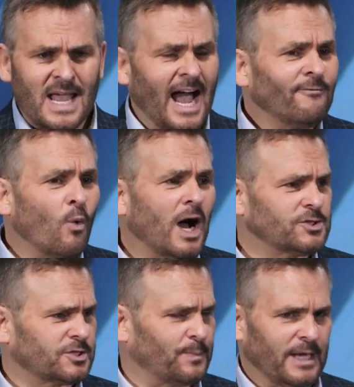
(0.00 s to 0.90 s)
I've
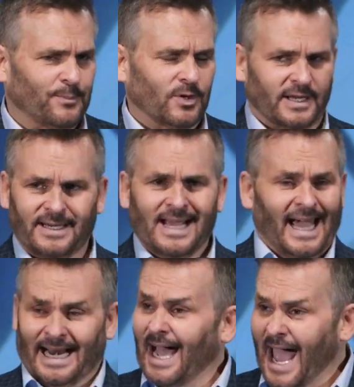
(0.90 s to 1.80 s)
watched people, and
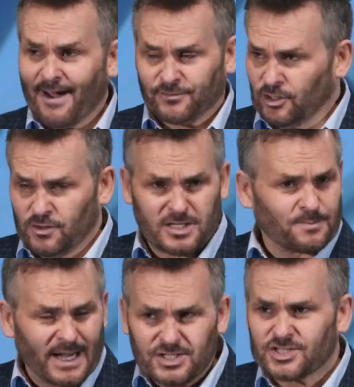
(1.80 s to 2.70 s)
I have to do this
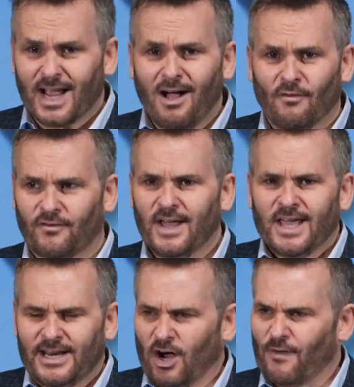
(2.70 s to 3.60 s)

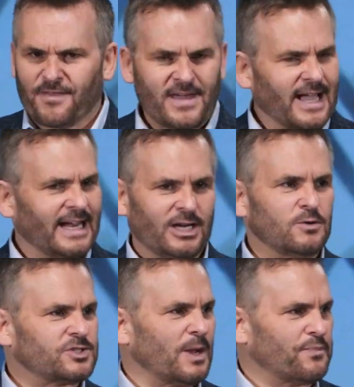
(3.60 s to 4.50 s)
myself. You know, if I think I
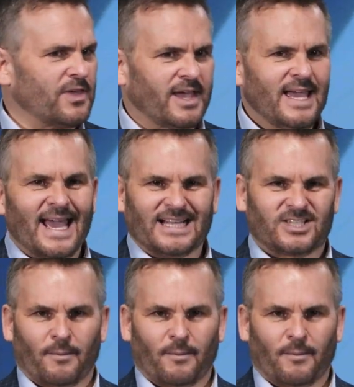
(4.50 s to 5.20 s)
know something and